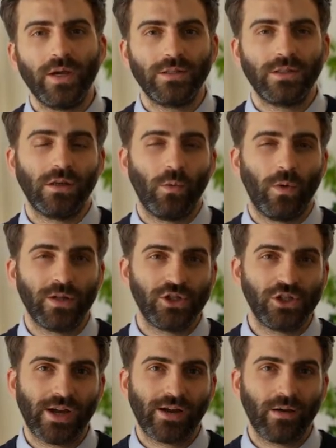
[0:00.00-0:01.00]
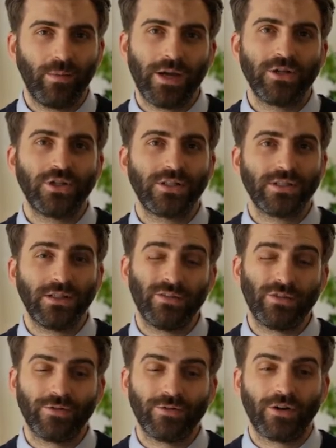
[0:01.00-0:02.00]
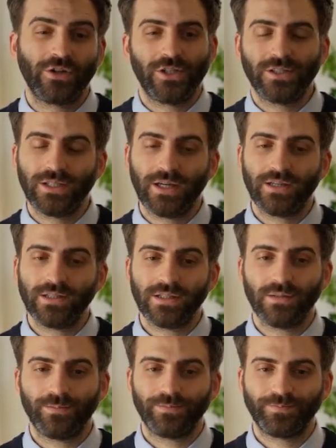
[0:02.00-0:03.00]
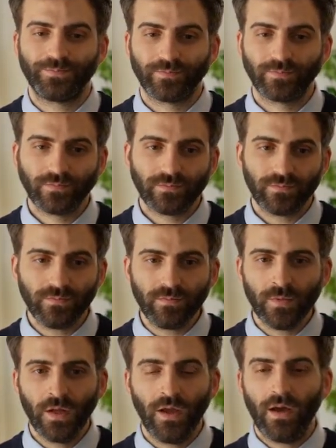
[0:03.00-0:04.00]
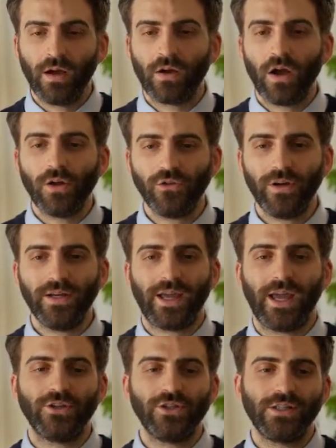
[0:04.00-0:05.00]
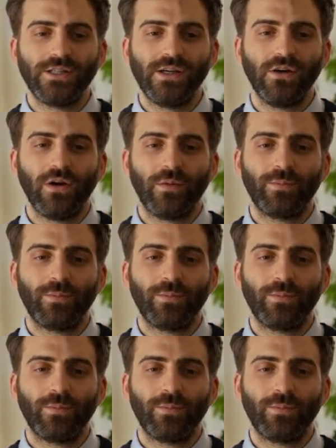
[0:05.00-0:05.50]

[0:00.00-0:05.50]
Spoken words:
so you want to check a patient's liver function tests. Contraindications here are